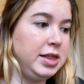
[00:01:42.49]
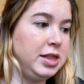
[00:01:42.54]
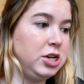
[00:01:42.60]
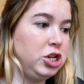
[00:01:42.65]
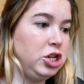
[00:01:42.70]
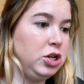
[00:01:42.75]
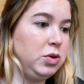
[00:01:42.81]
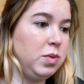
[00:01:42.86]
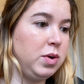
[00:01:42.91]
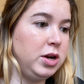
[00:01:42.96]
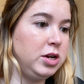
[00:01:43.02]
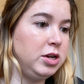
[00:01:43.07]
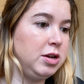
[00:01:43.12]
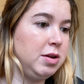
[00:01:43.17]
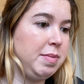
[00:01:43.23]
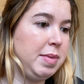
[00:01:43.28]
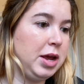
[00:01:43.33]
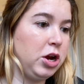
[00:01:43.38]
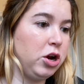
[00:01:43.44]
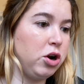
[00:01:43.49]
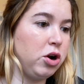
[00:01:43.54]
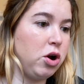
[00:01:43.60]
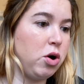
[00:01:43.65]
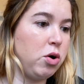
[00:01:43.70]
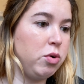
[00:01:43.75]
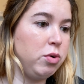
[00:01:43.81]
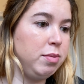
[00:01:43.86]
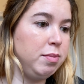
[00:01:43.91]
that she wanted to make her
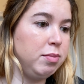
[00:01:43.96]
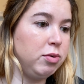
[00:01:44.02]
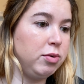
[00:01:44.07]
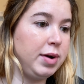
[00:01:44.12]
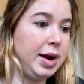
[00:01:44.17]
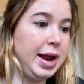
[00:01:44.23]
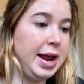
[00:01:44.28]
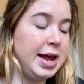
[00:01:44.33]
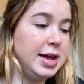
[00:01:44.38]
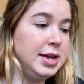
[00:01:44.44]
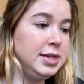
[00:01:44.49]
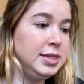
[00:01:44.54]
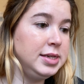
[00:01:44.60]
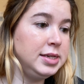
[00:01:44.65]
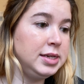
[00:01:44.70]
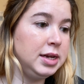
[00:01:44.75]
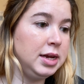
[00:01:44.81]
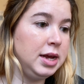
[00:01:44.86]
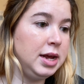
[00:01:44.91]
own brand.